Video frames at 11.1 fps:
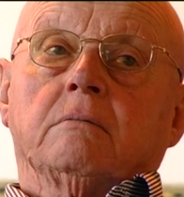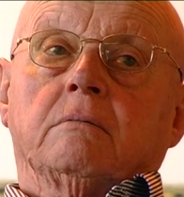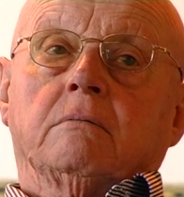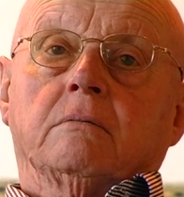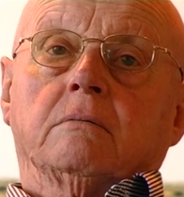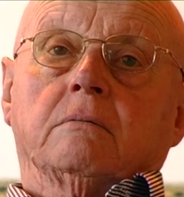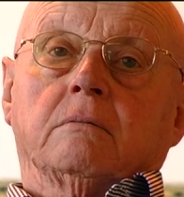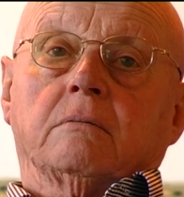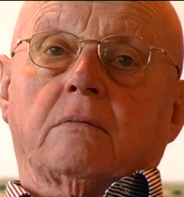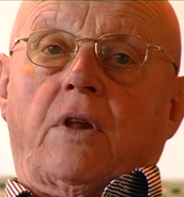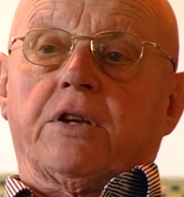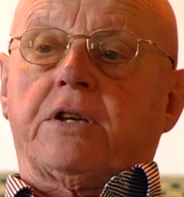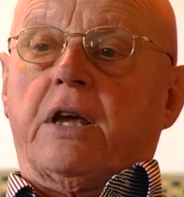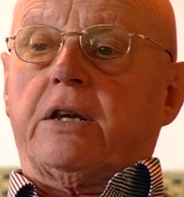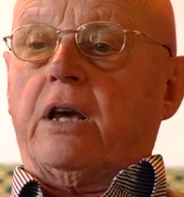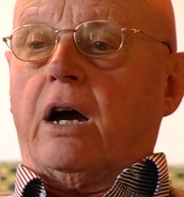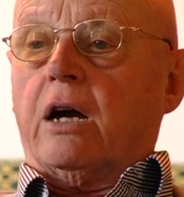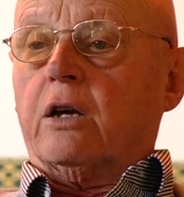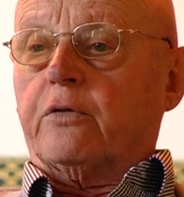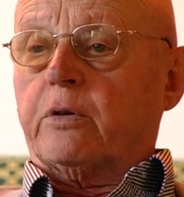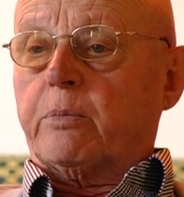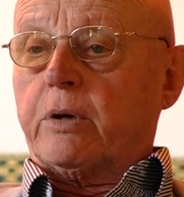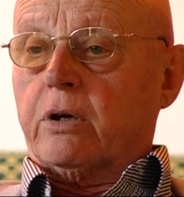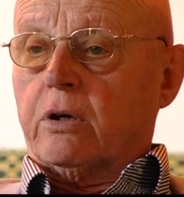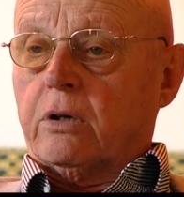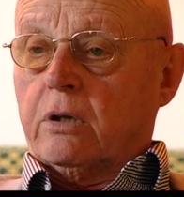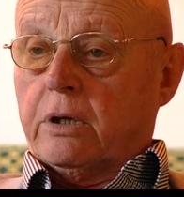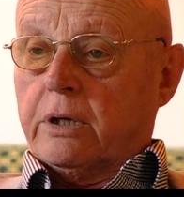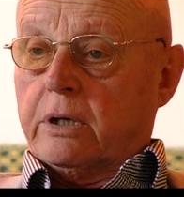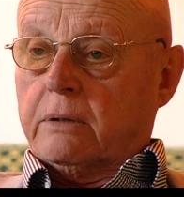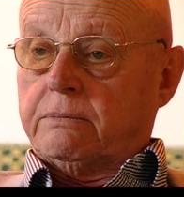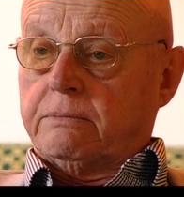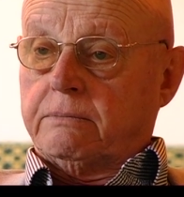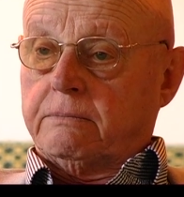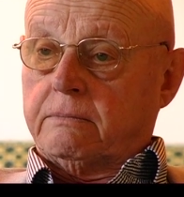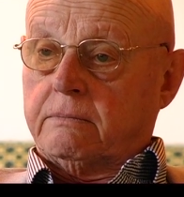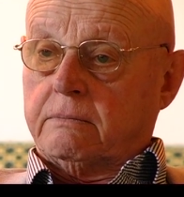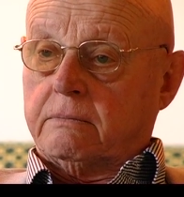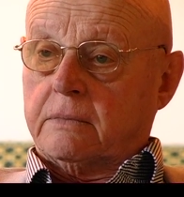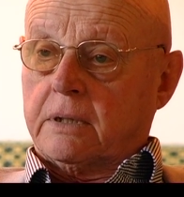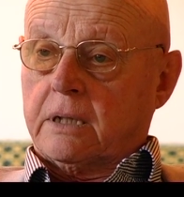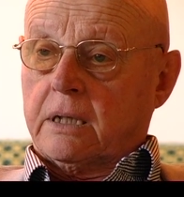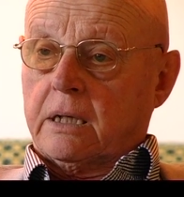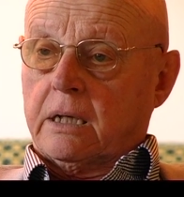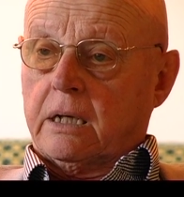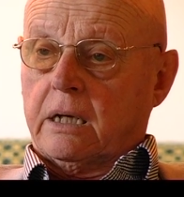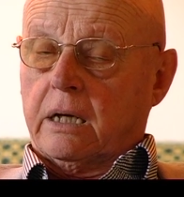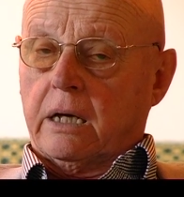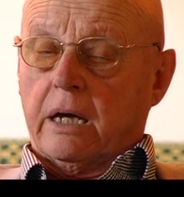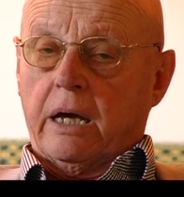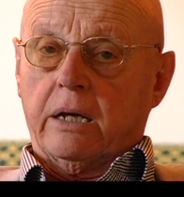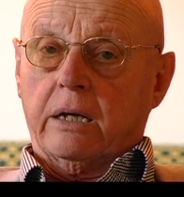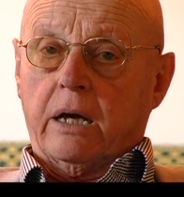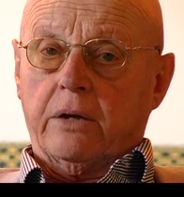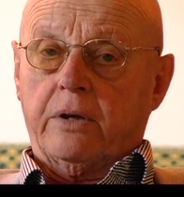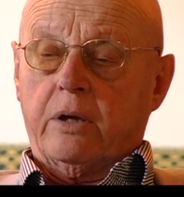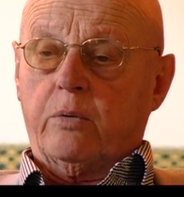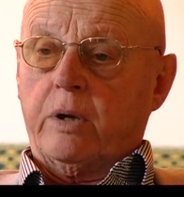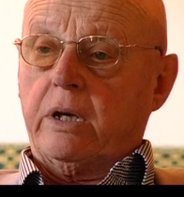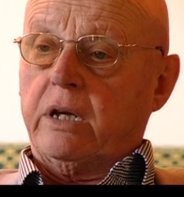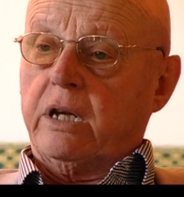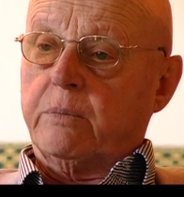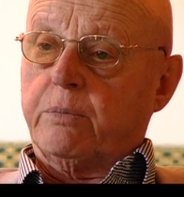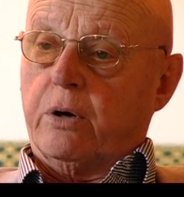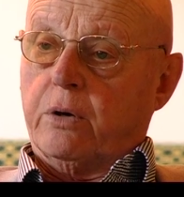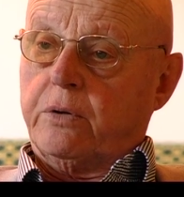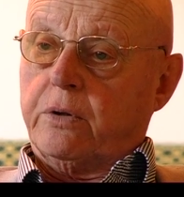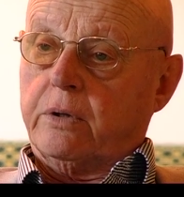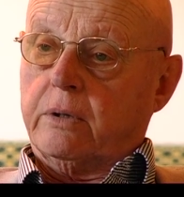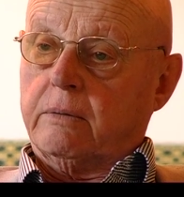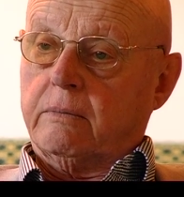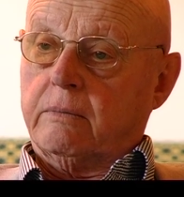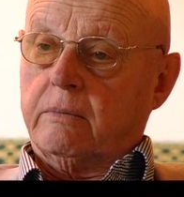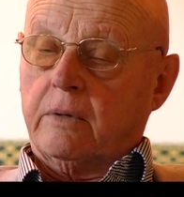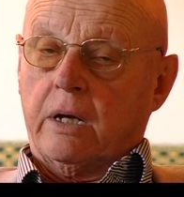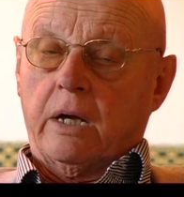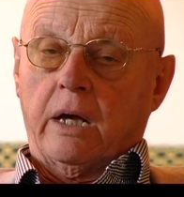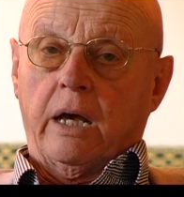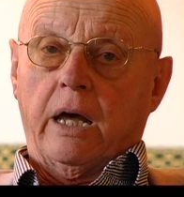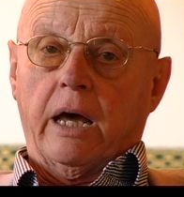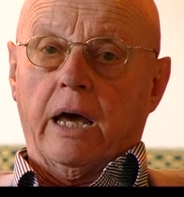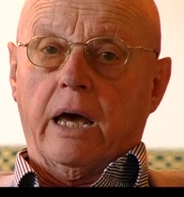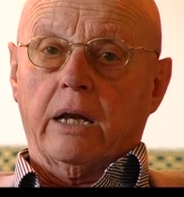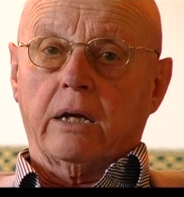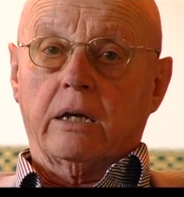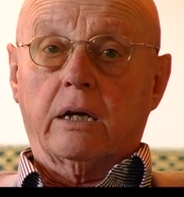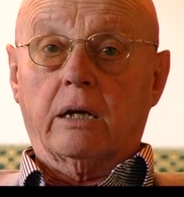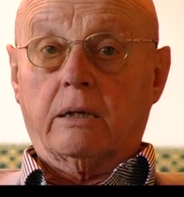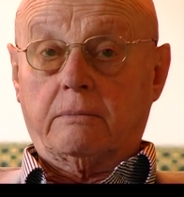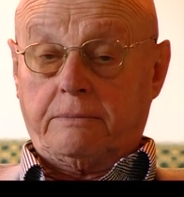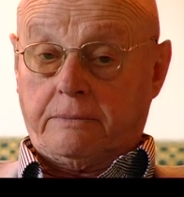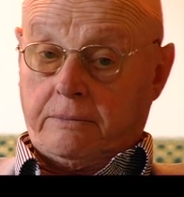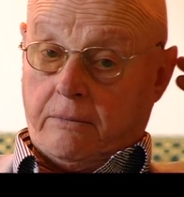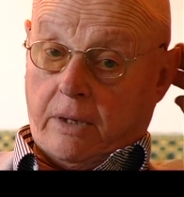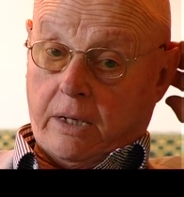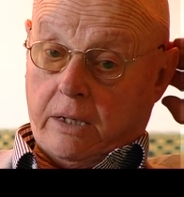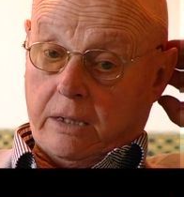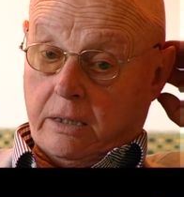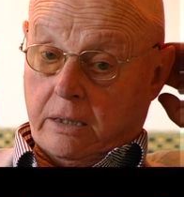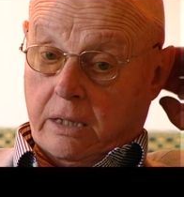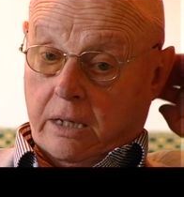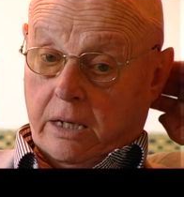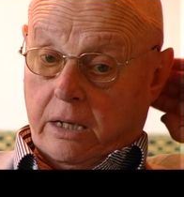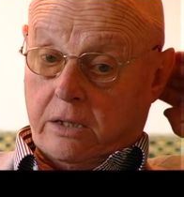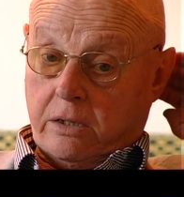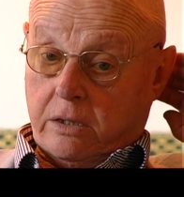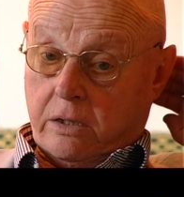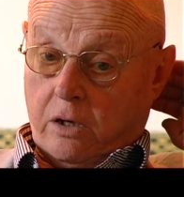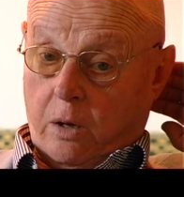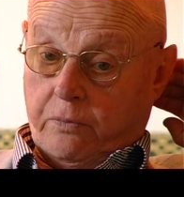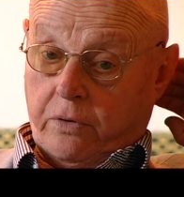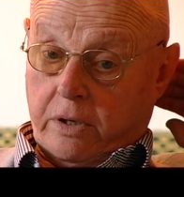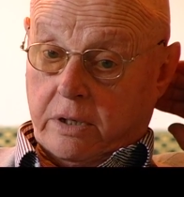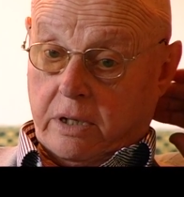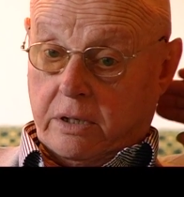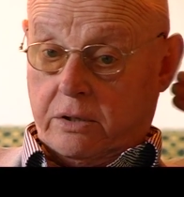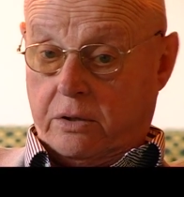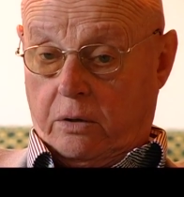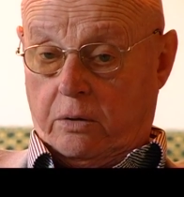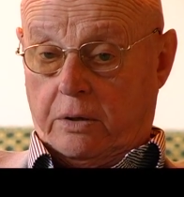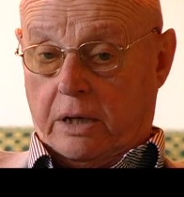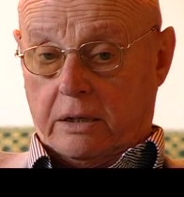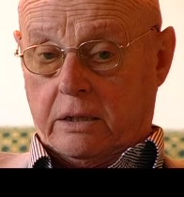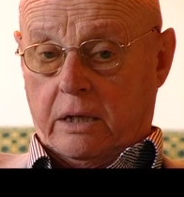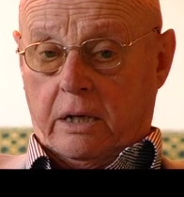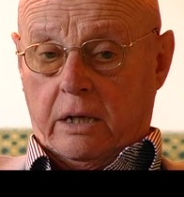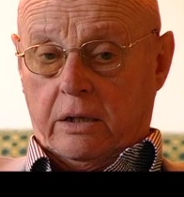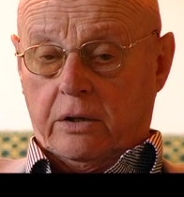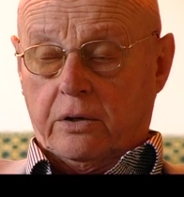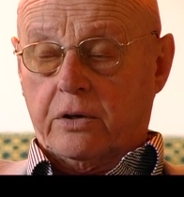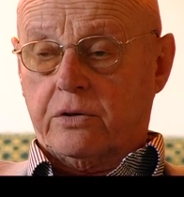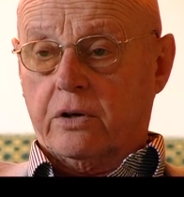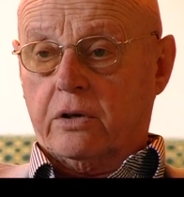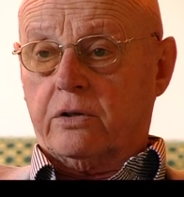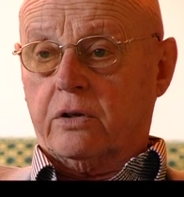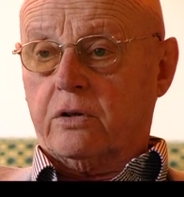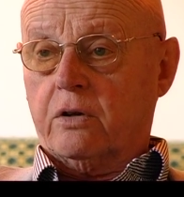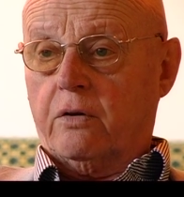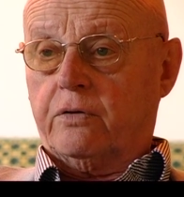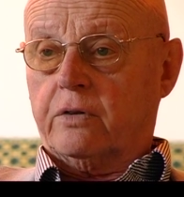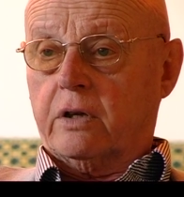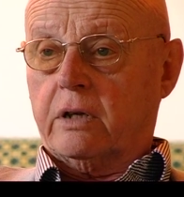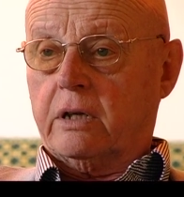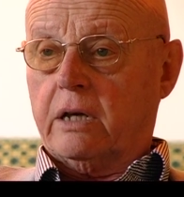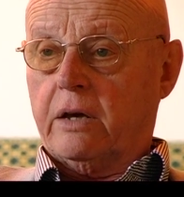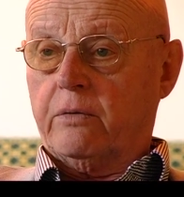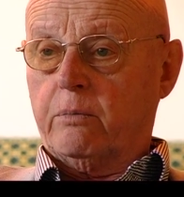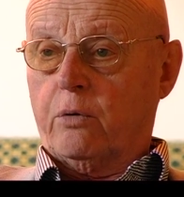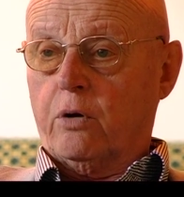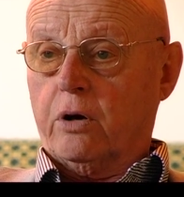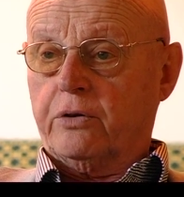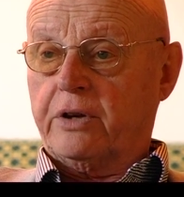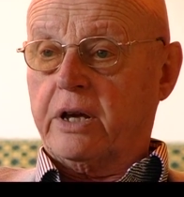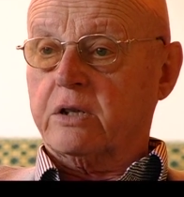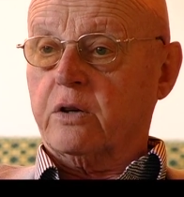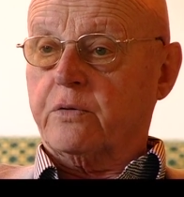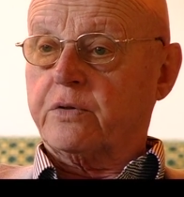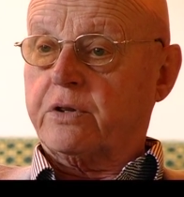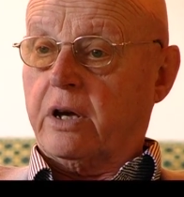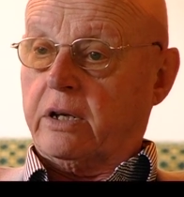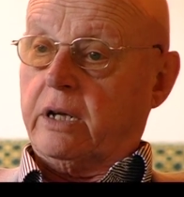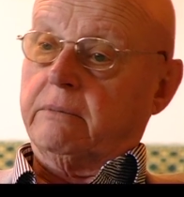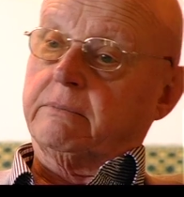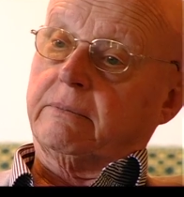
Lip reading: To say the eye of the beholder, and I think we need both. And it's obviously so that the researchers often have more years of study,